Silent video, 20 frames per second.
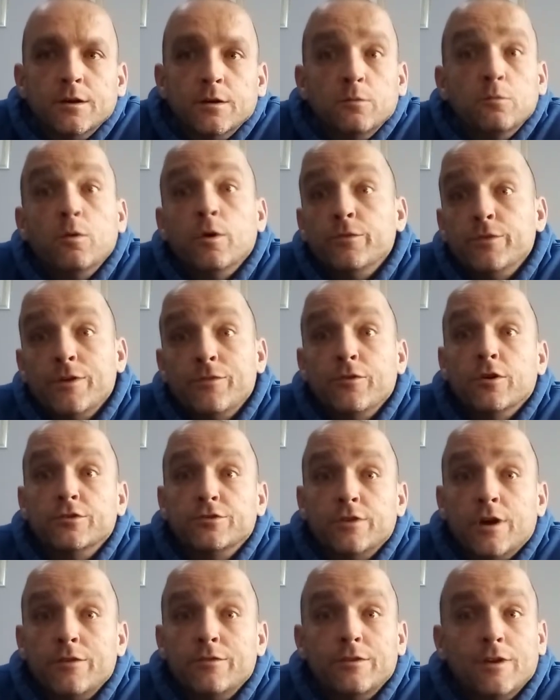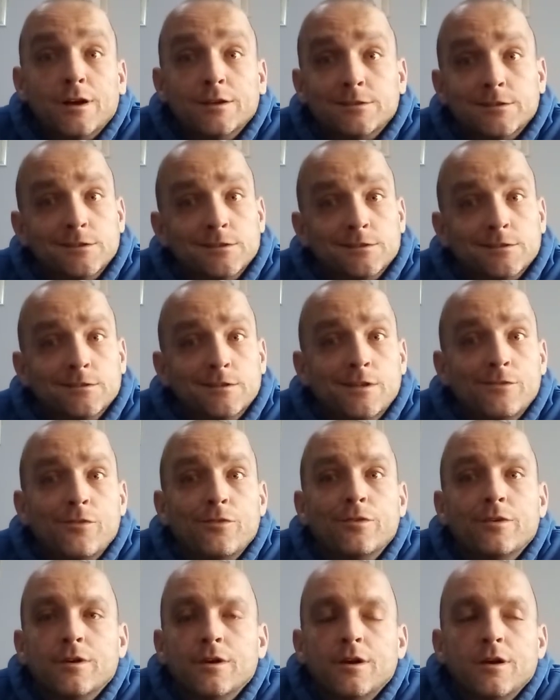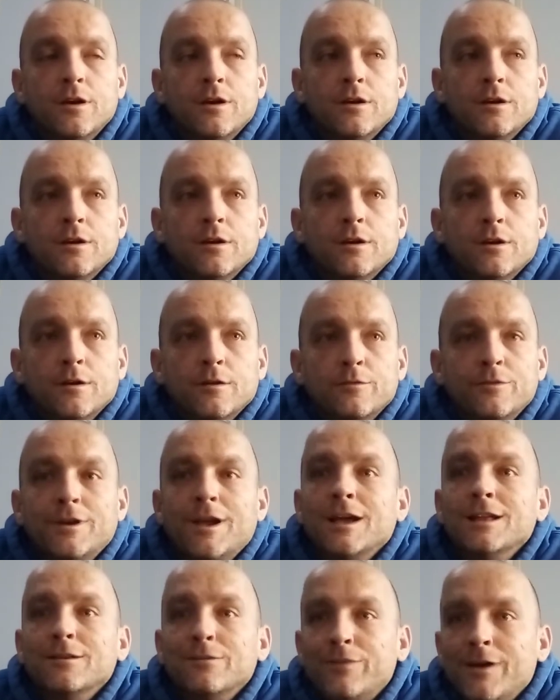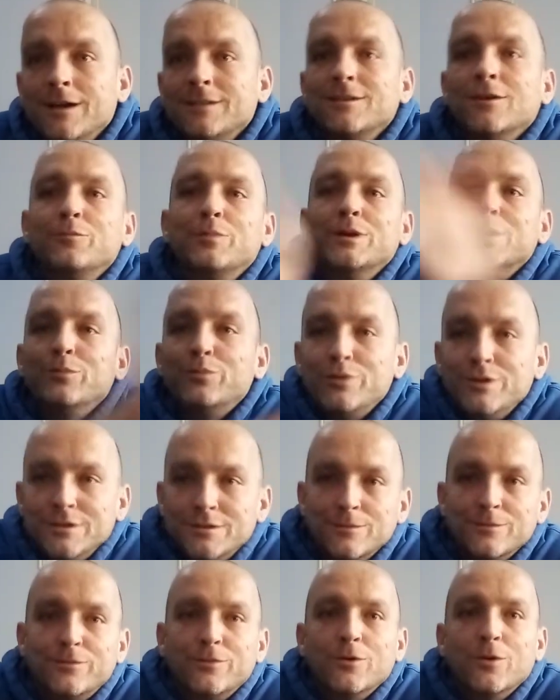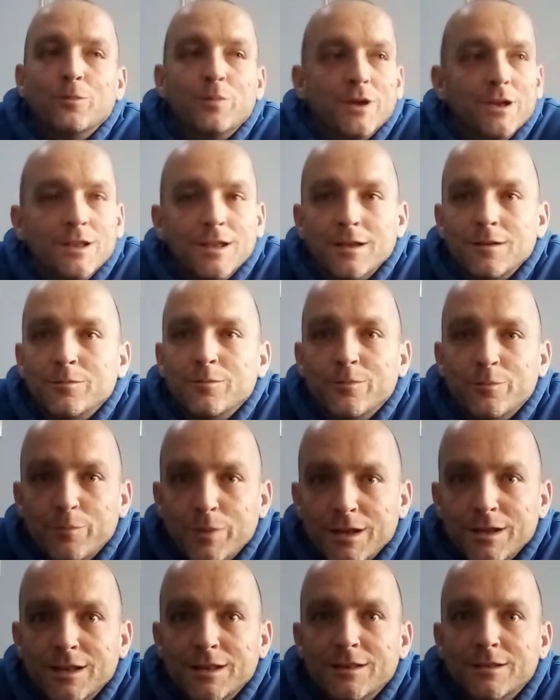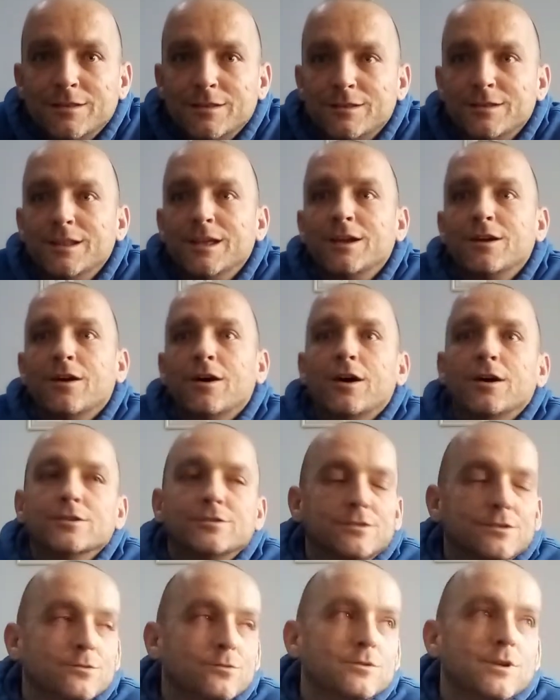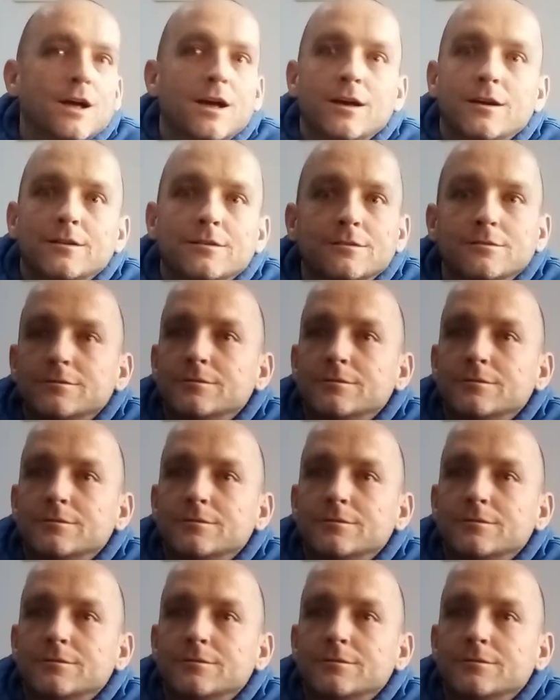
Well, if you haven't got a driving license, I never. Forget the fact I've been in prison for being in nick cars and all that.